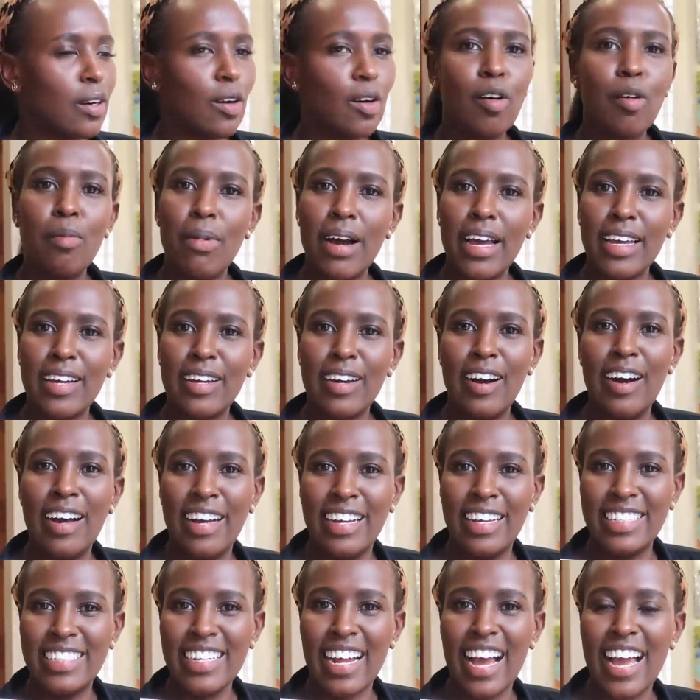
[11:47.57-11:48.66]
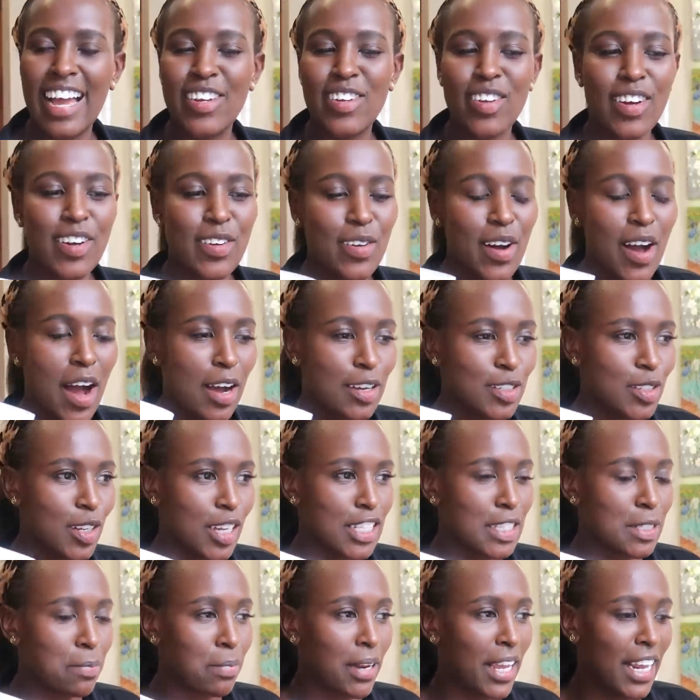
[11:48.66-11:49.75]
Oh my God. I don't know how to
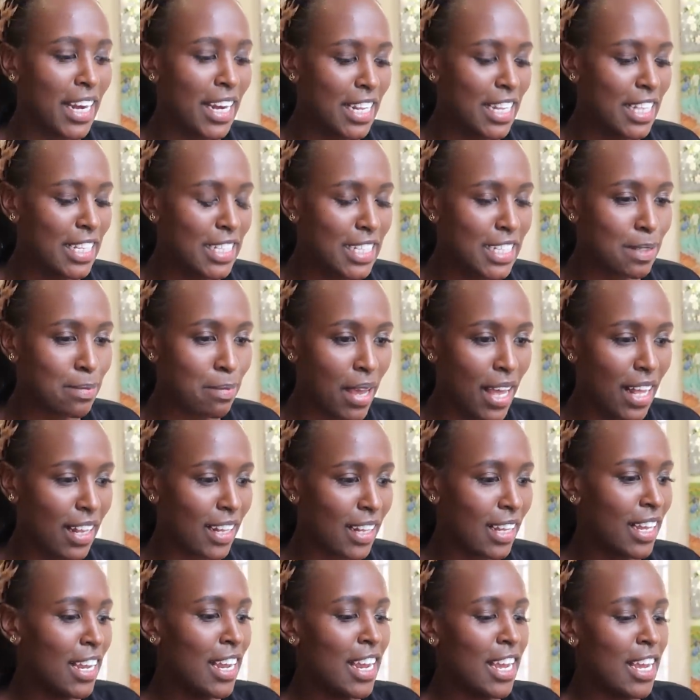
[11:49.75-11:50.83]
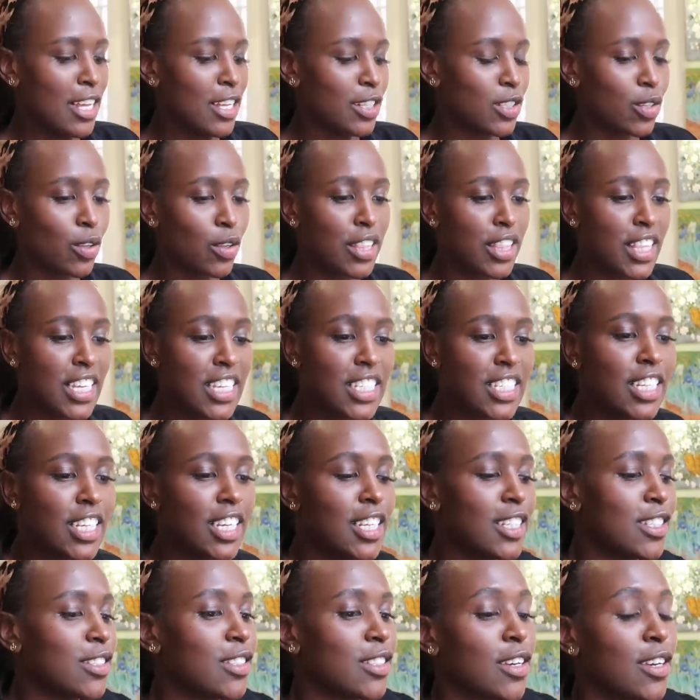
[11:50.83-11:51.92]
explain the smell. So this
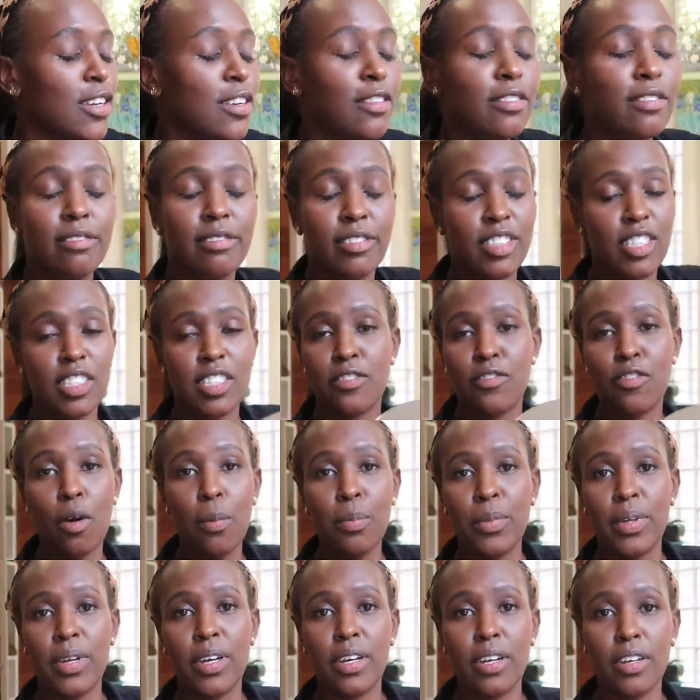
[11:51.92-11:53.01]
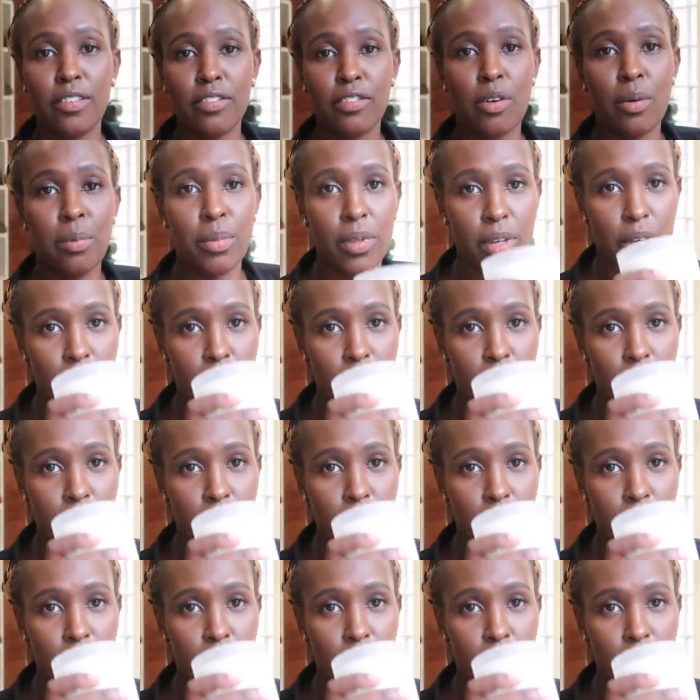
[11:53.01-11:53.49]
is just from the